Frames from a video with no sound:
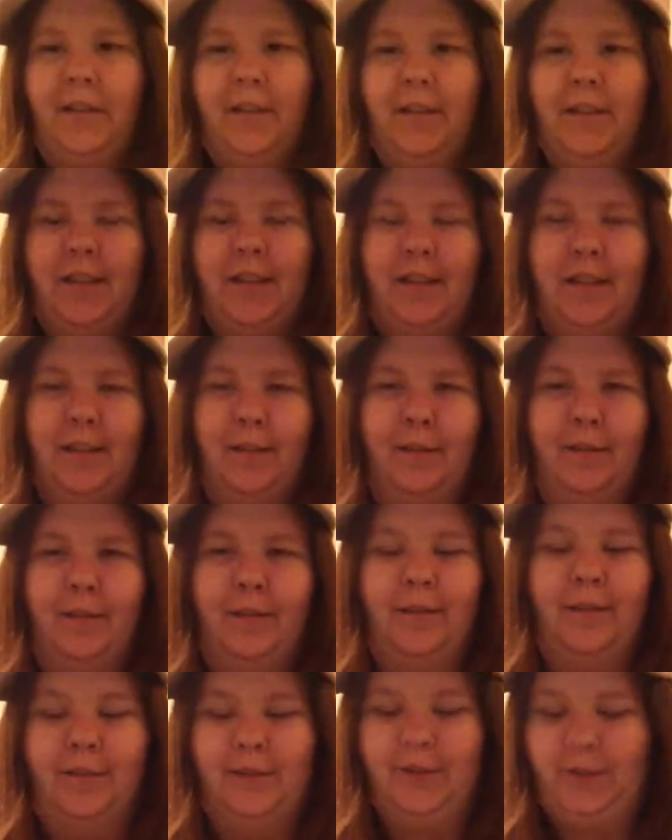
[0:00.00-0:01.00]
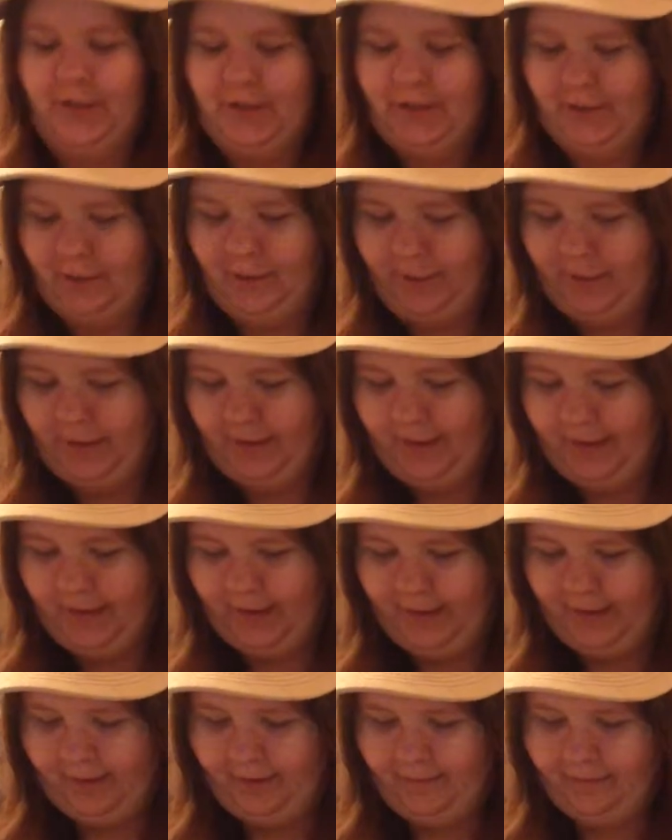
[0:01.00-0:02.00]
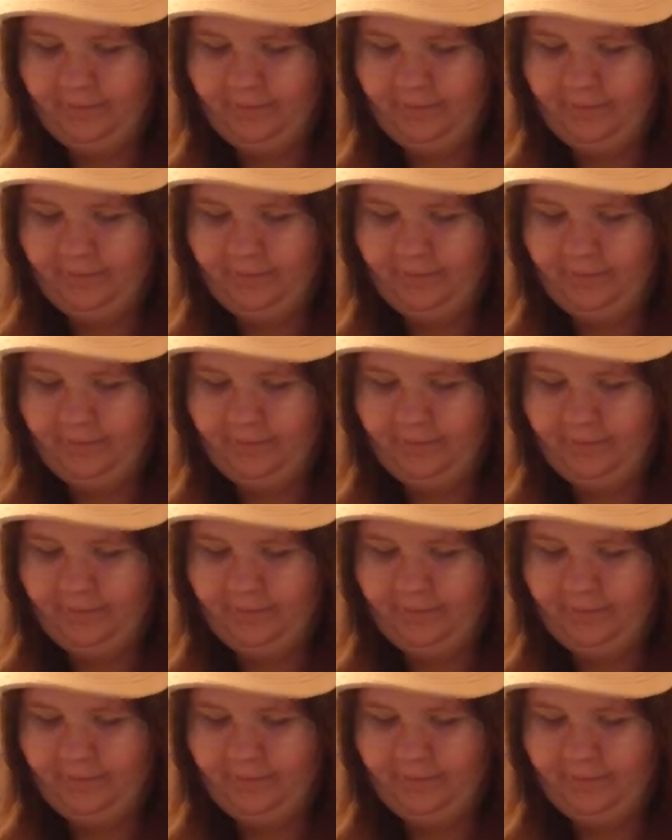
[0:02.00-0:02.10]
So just look at that.